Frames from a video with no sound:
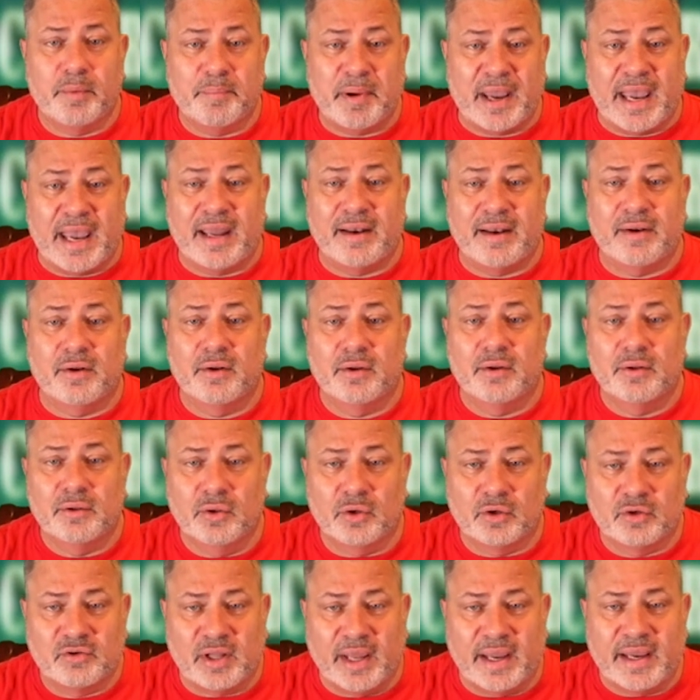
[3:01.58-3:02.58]
bad
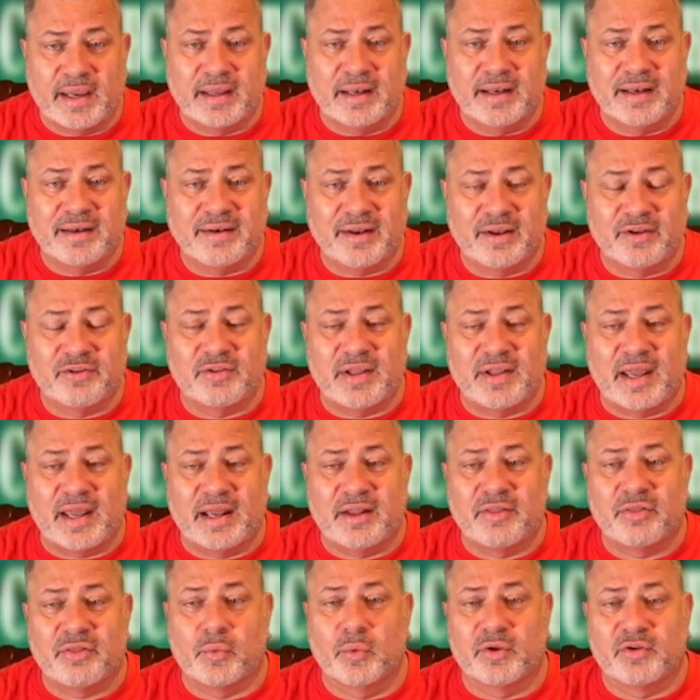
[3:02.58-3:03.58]
looks like, and it does that
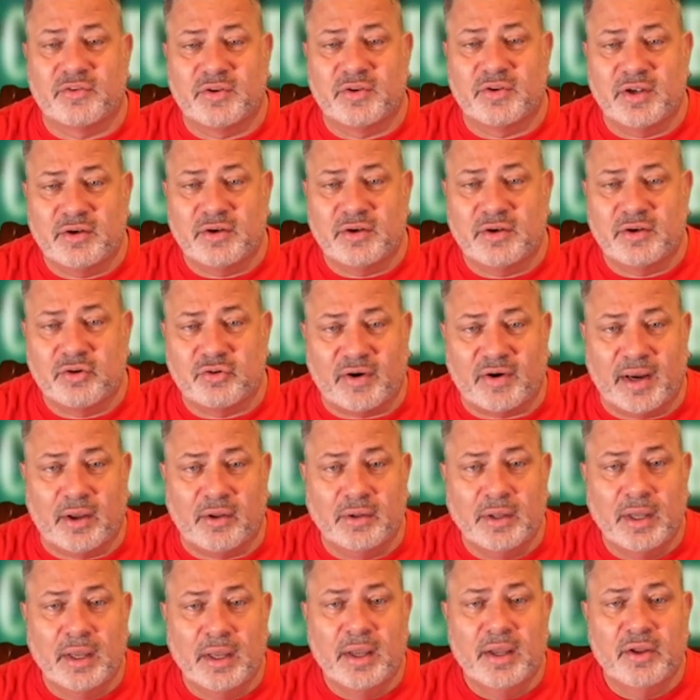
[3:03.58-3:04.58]
through a signature file.
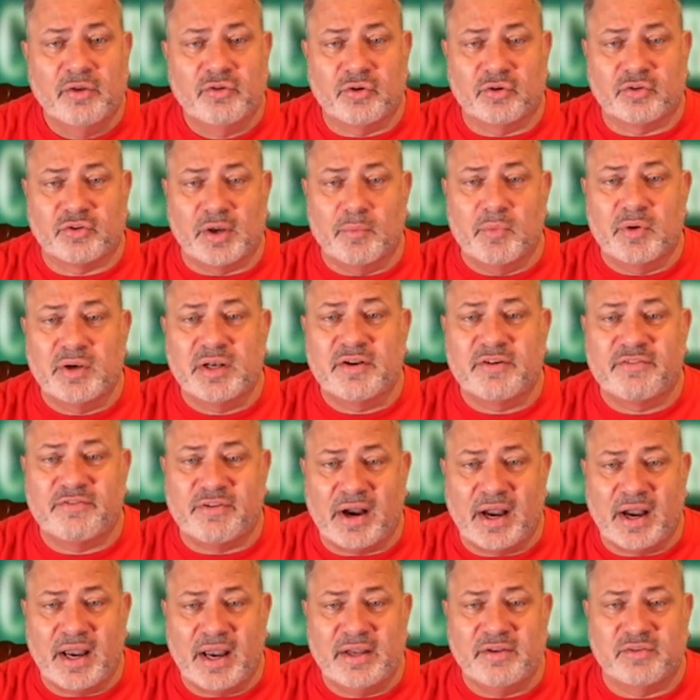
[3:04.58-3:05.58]
So someone
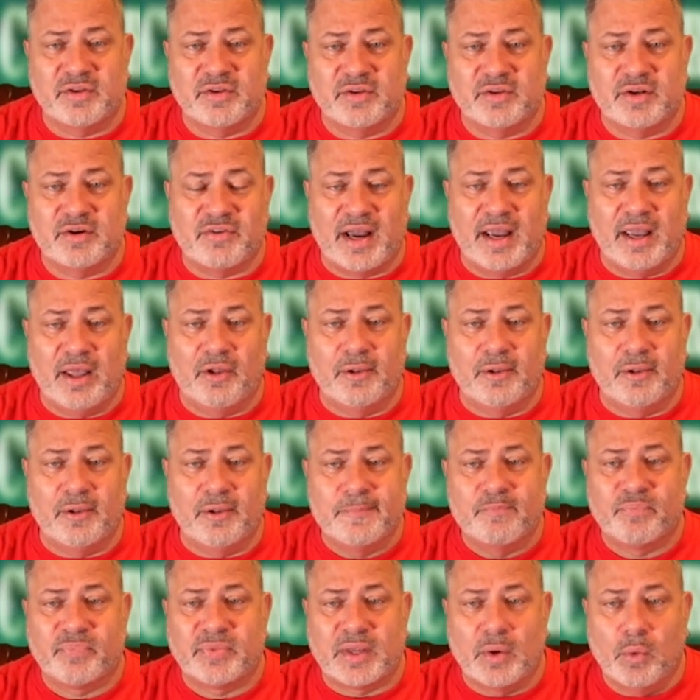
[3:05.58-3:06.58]
defines in a file
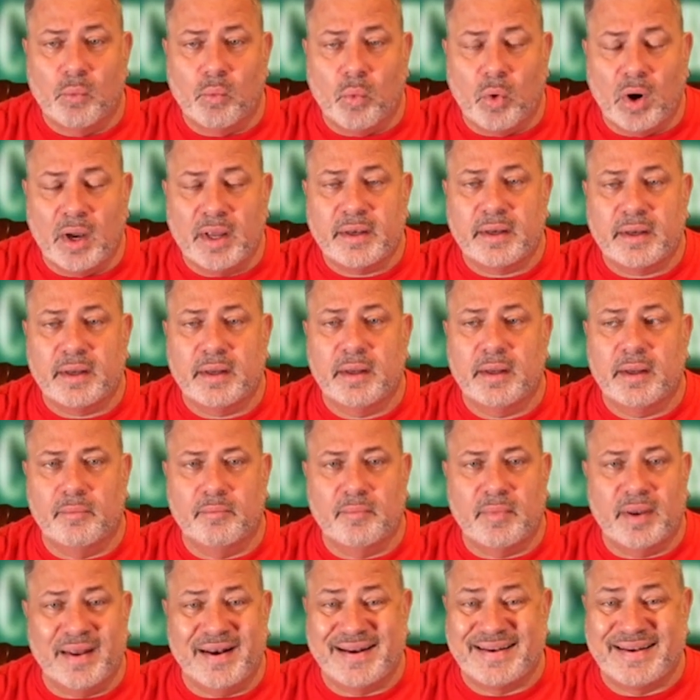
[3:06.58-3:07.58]
what
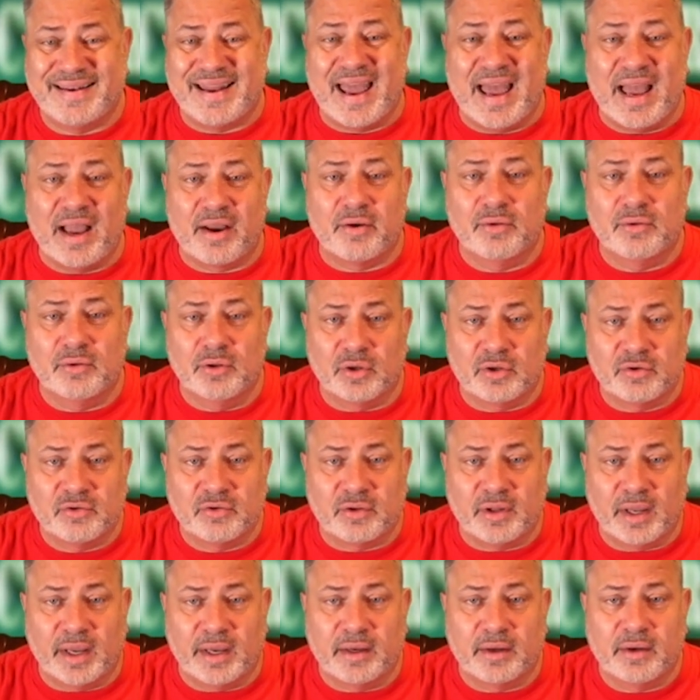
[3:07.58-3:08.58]
an attack looks
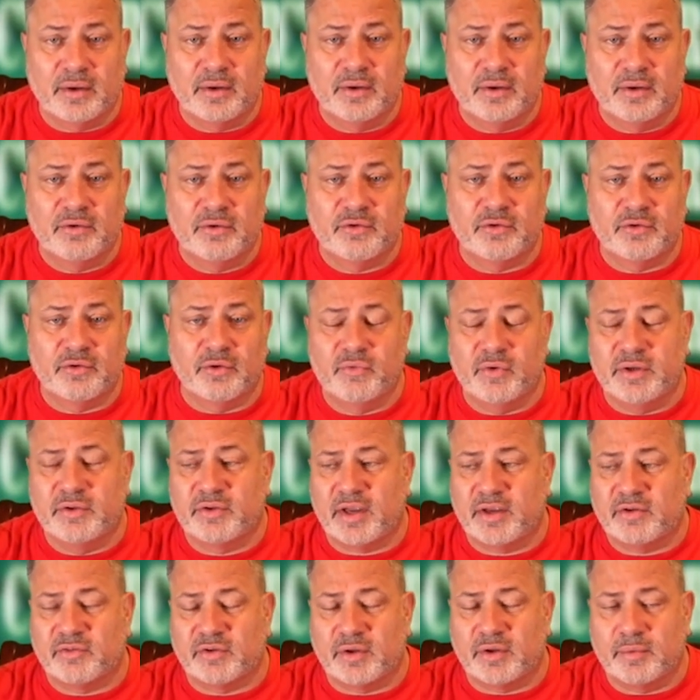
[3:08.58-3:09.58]
like. So if we
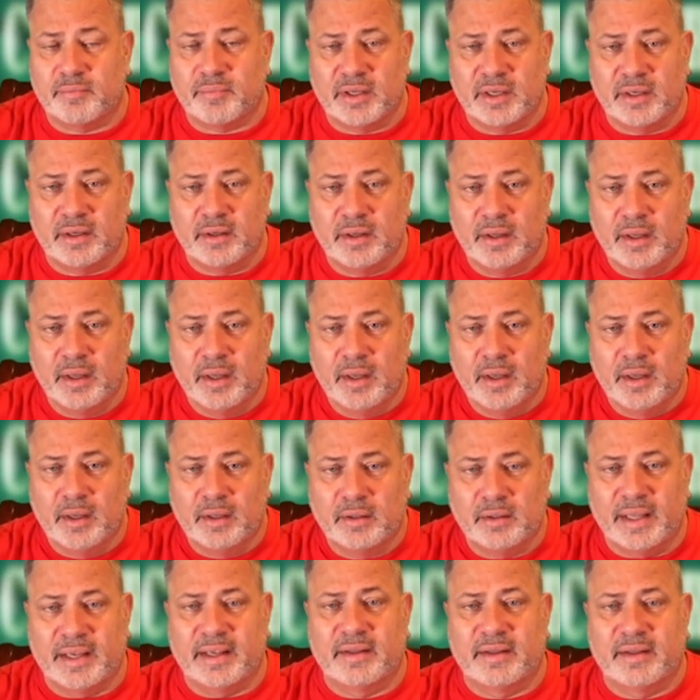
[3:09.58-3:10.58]
say something
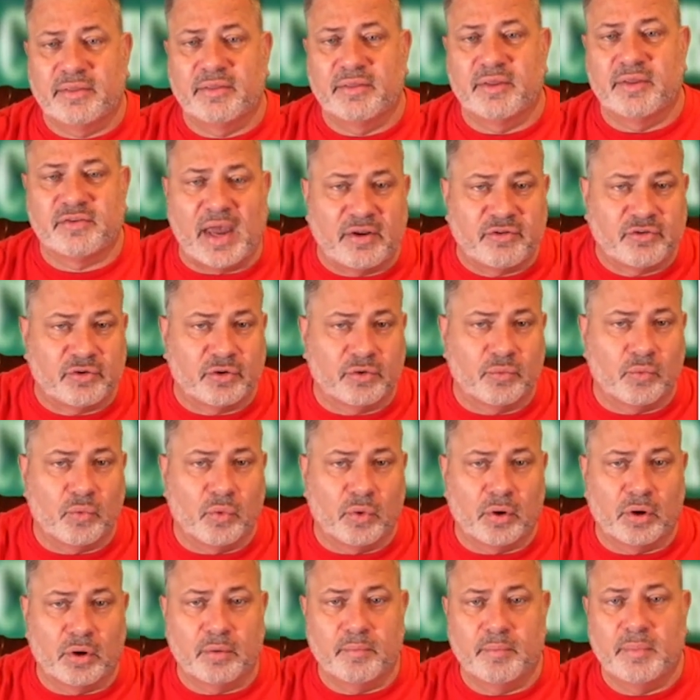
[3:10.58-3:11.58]
like the Sasser
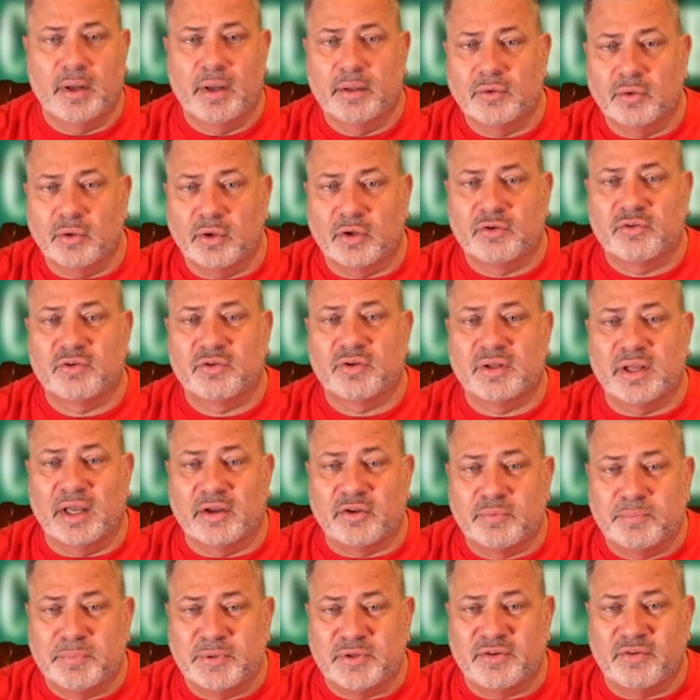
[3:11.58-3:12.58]
worm looks a
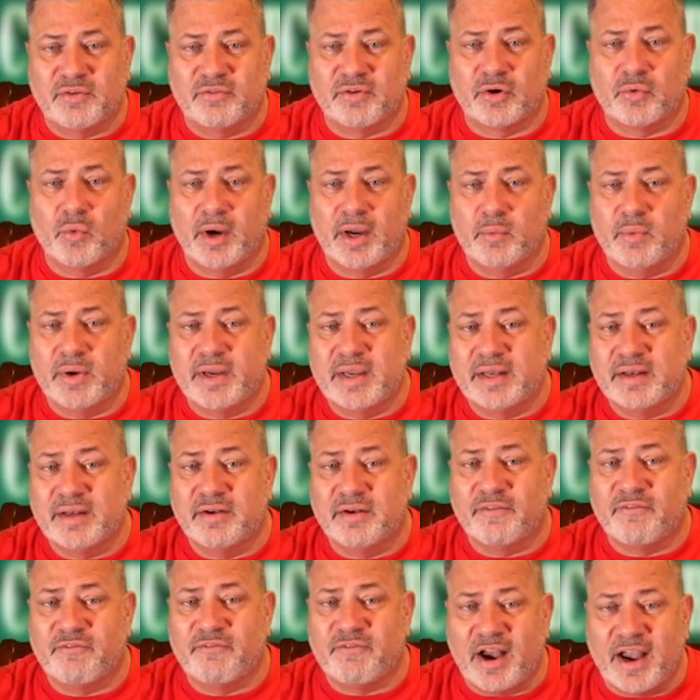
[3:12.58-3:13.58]
specific way, we can
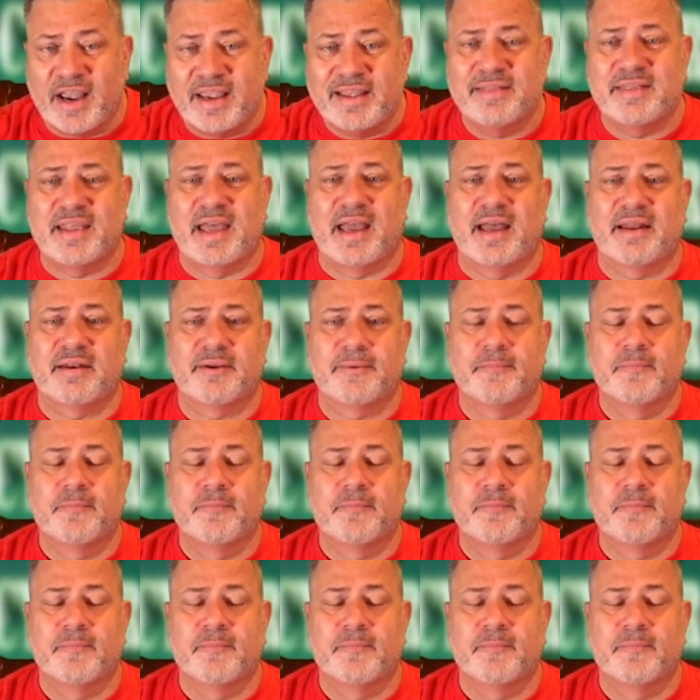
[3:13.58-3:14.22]
define that,